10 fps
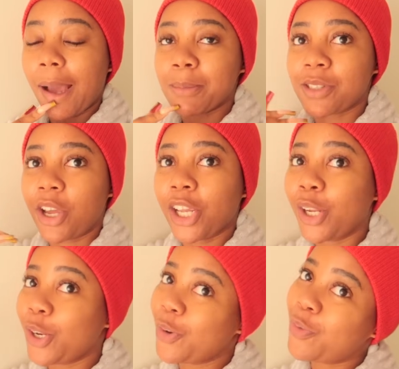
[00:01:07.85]
I'm starting
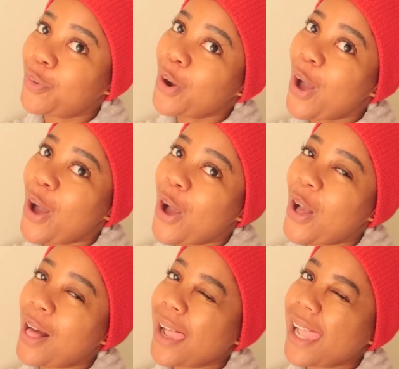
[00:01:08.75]
a new
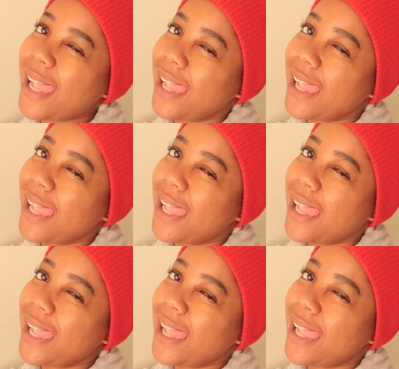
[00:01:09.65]
vlog.